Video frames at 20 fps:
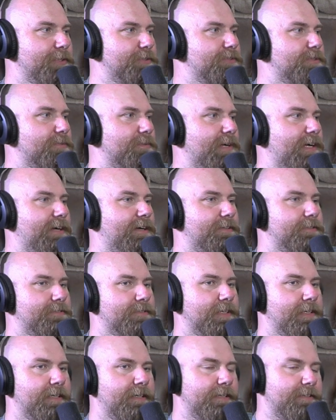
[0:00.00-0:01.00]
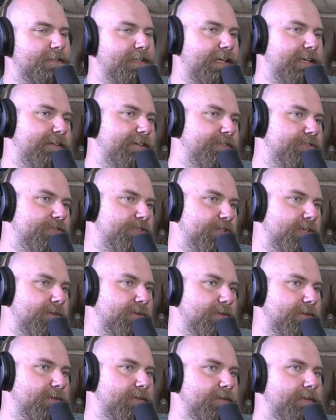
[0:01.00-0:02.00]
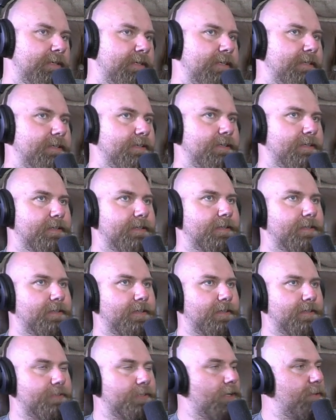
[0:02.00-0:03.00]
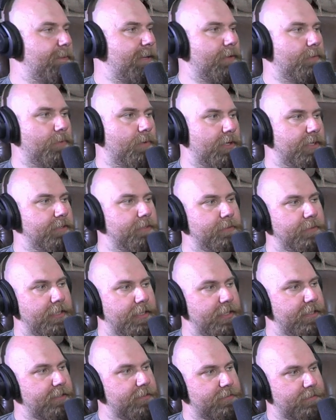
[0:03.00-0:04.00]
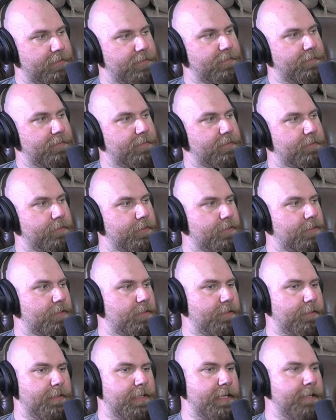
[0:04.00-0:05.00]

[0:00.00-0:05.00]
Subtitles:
pistol rounds is that in general, it's all about what you hit. Just the